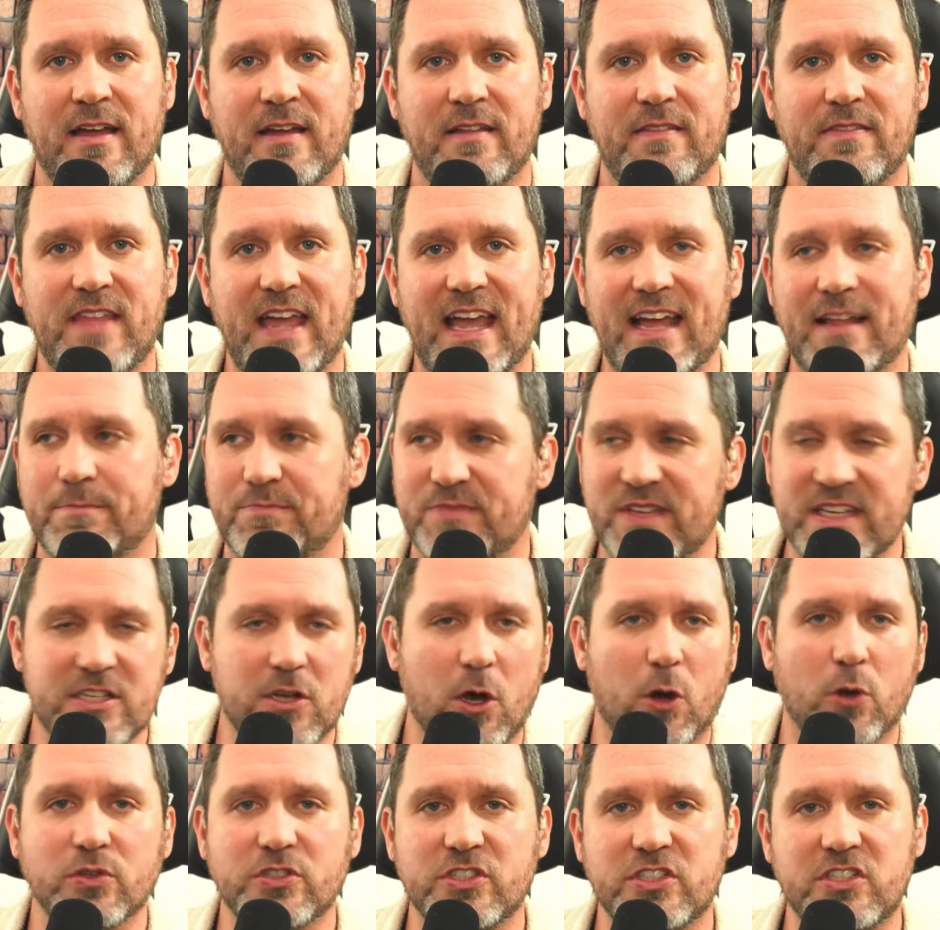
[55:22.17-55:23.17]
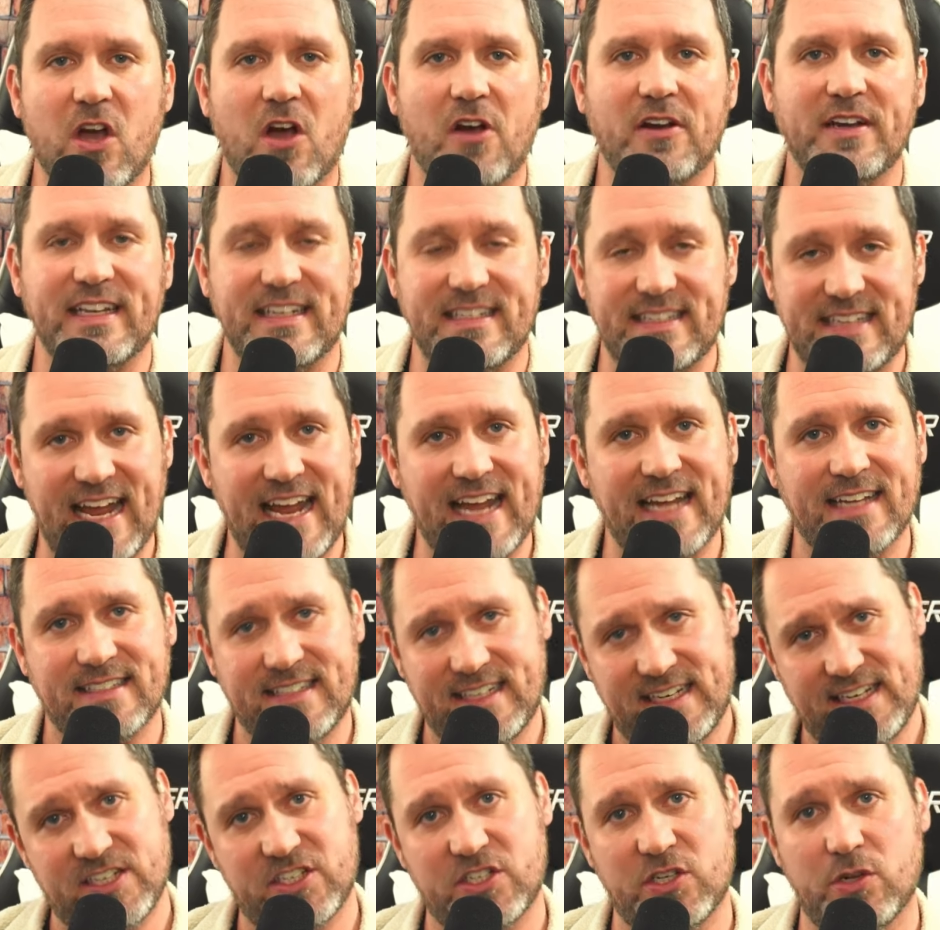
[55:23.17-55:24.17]
than this whole song and dance
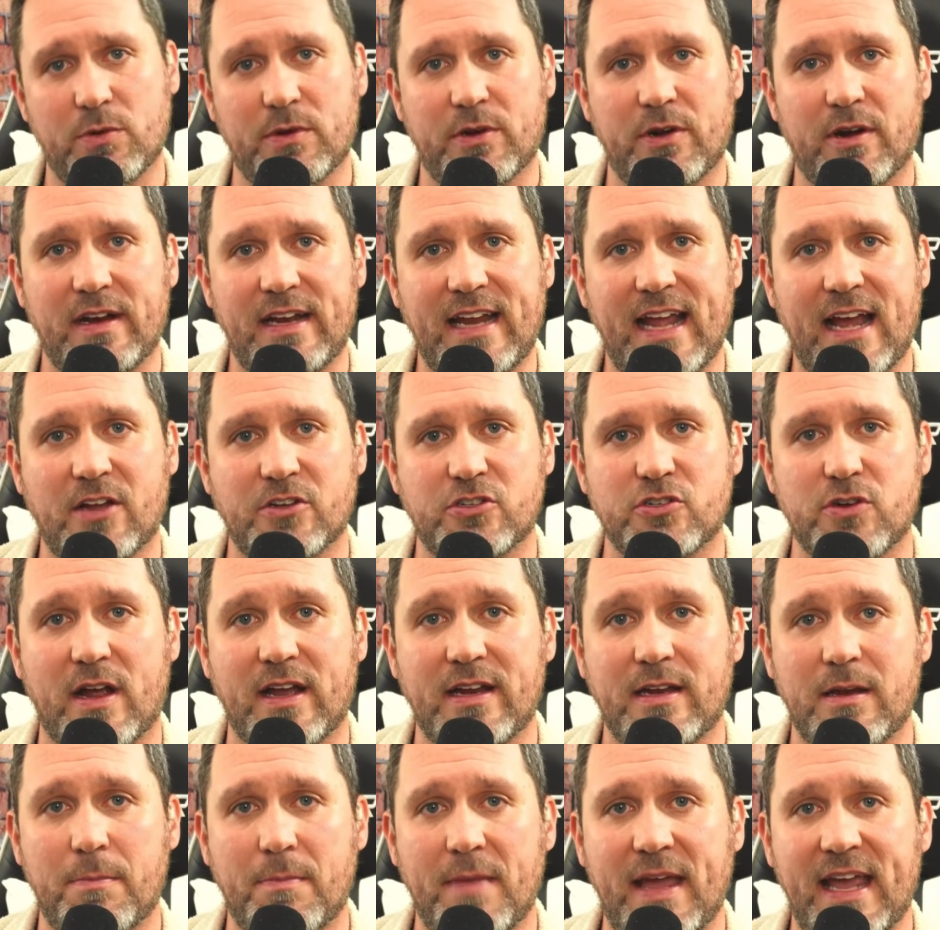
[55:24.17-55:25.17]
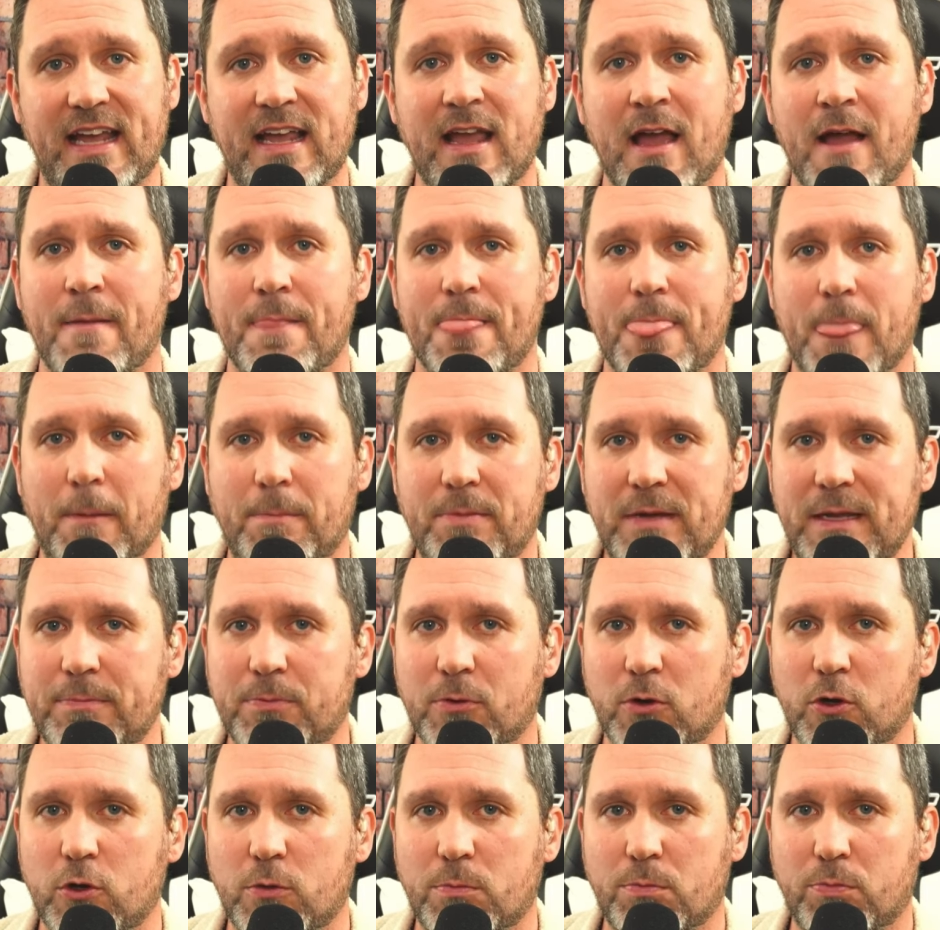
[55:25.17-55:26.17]
he's doing right now, trying to make the
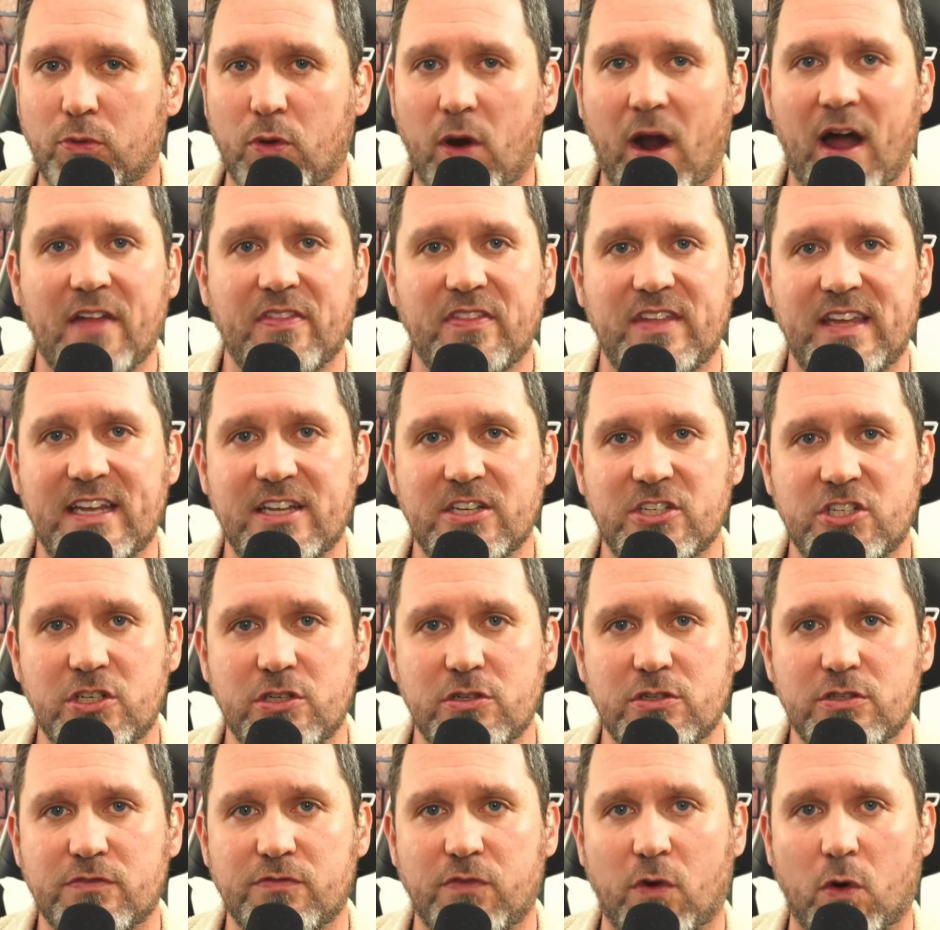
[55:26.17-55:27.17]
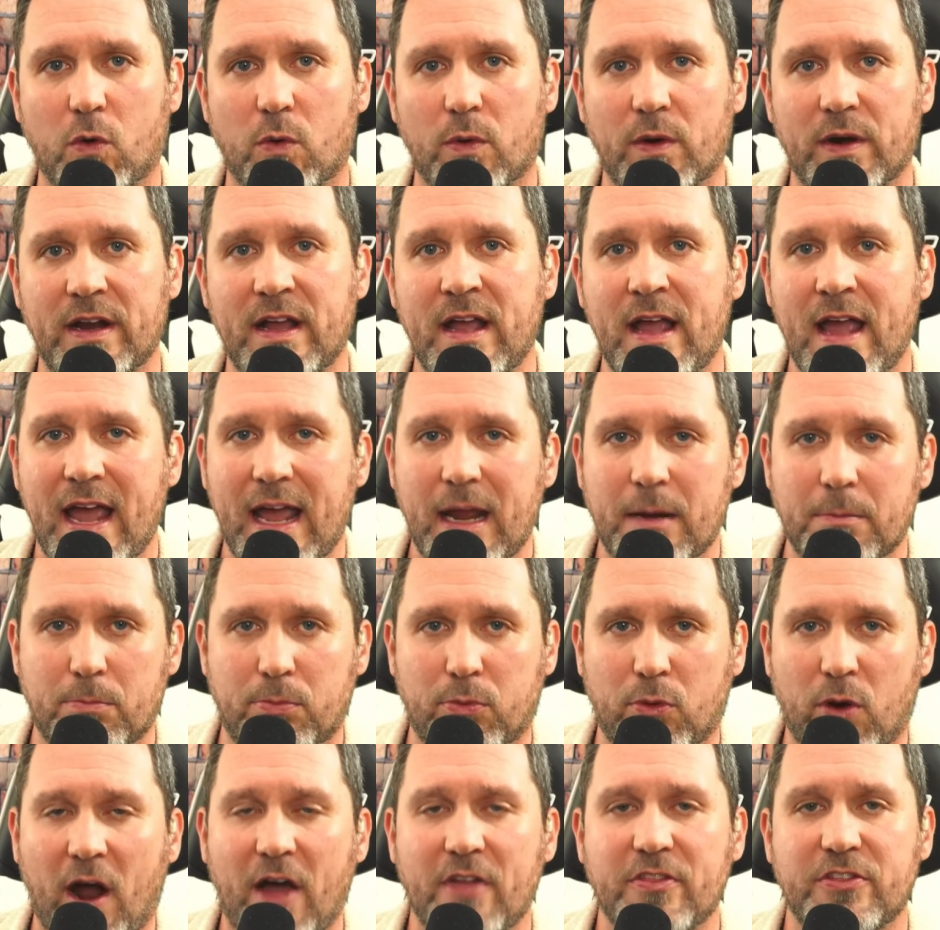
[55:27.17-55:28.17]
people who brought the issues forward and
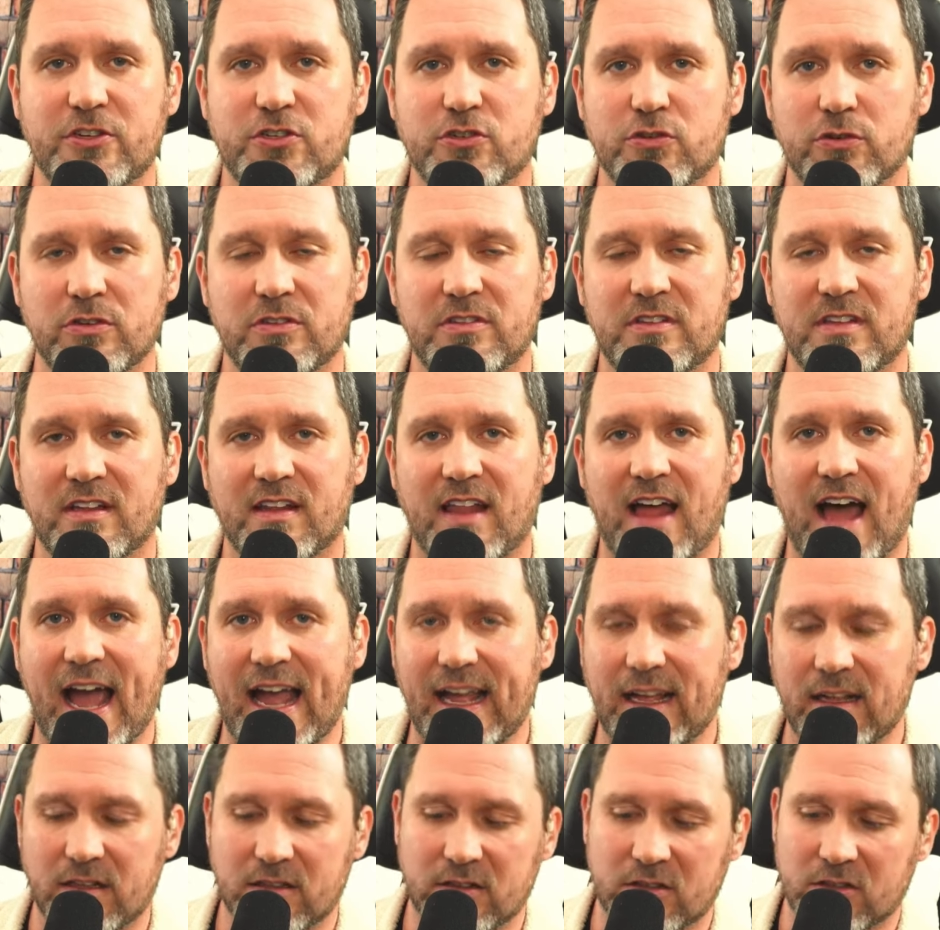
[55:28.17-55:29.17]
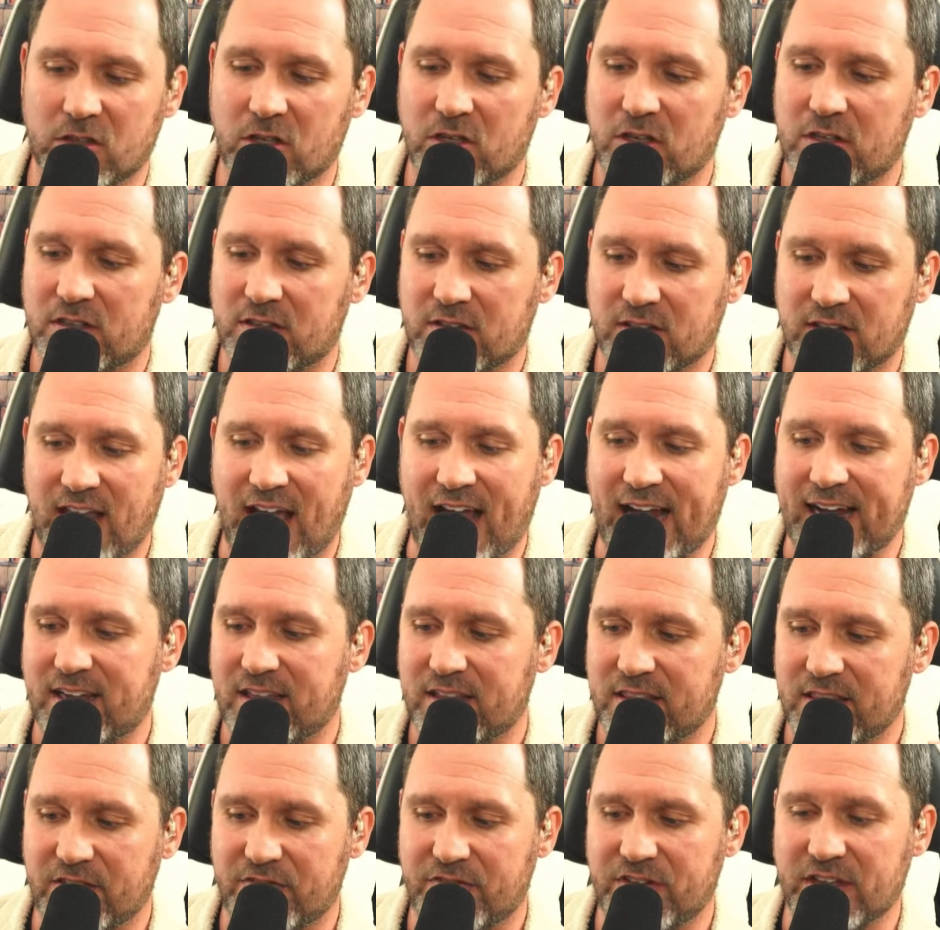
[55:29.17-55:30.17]
brought the truth to light look like
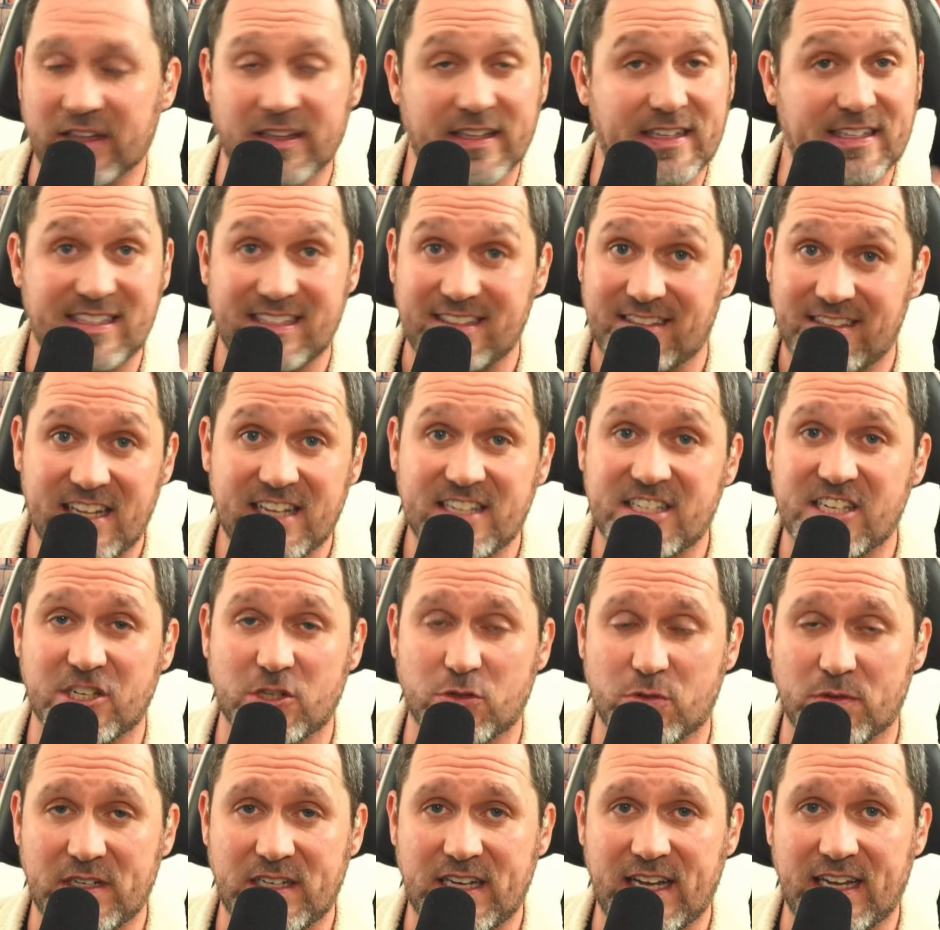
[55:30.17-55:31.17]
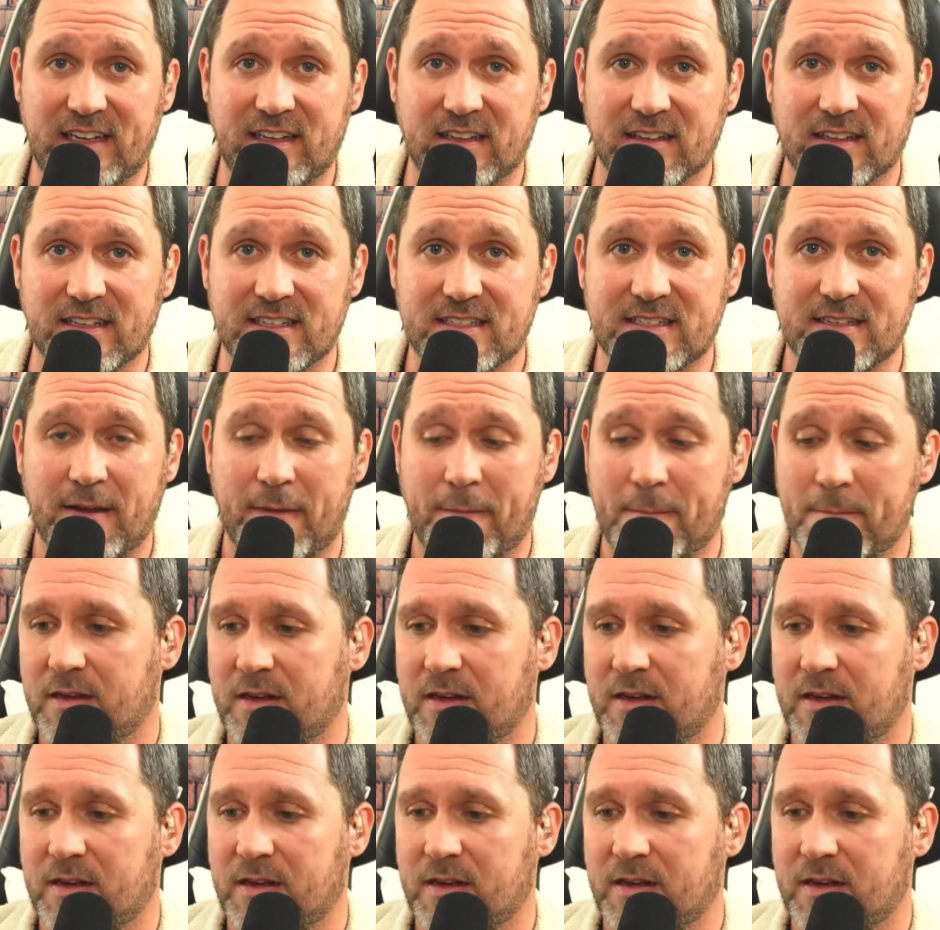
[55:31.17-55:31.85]
the villains. This is ridiculous.